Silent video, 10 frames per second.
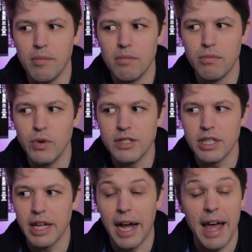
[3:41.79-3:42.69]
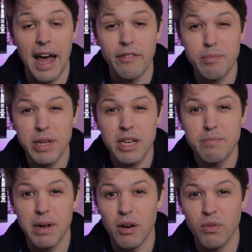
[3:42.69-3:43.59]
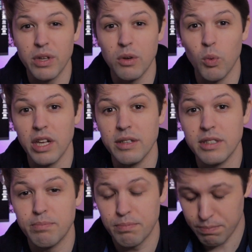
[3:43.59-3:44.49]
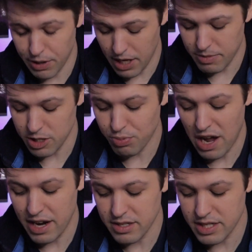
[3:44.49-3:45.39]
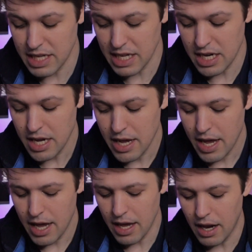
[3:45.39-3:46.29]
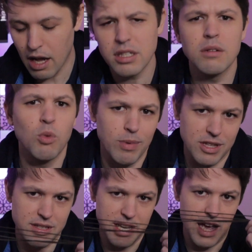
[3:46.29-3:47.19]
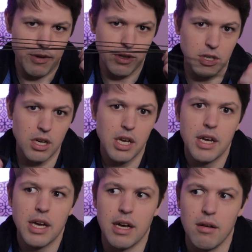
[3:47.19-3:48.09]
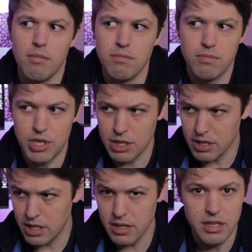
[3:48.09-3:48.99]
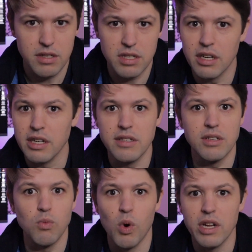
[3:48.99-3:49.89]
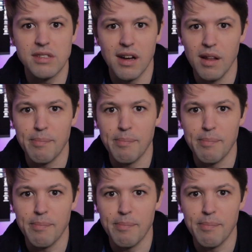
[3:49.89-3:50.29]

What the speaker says: Recently I haven't been, but I really want to bring up this practice again. And I'll talk more about the scapular during this series and what it's all